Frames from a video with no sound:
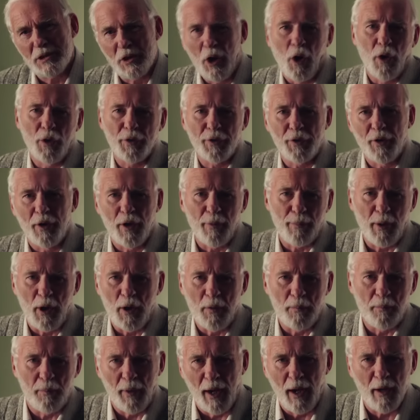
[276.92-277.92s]
sauntering
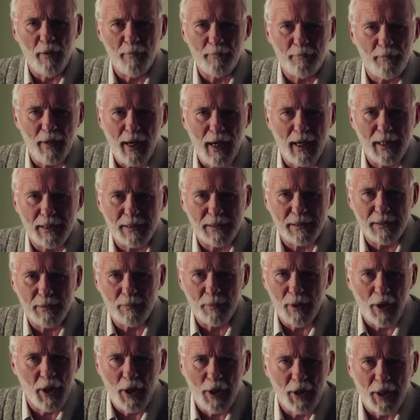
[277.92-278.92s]
about Belfast
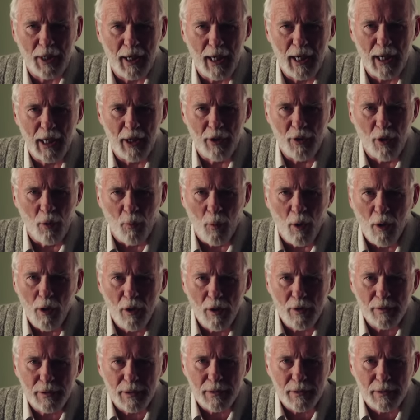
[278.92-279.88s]
without a care in the world.